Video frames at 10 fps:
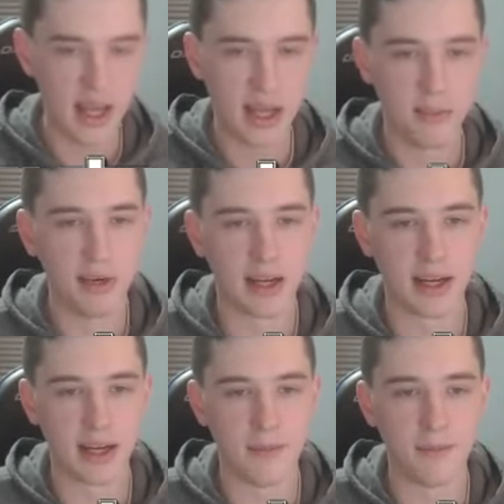But
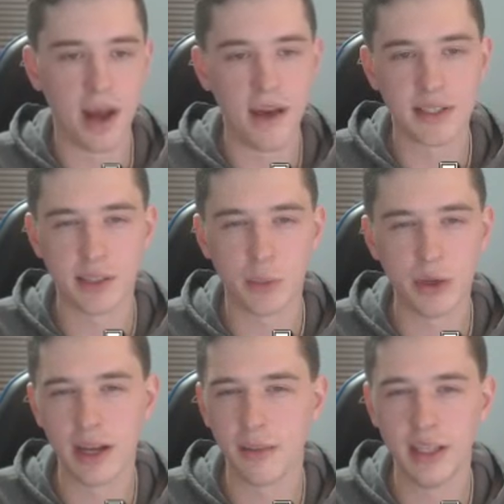um, obviously, we're
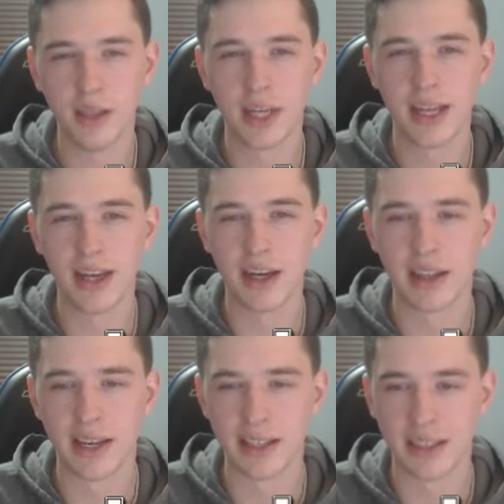not going to be doing any
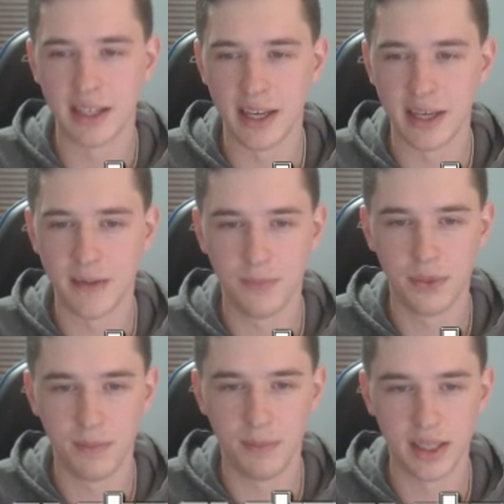online today
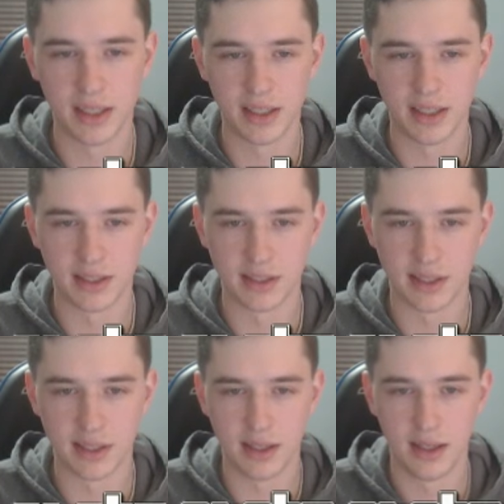because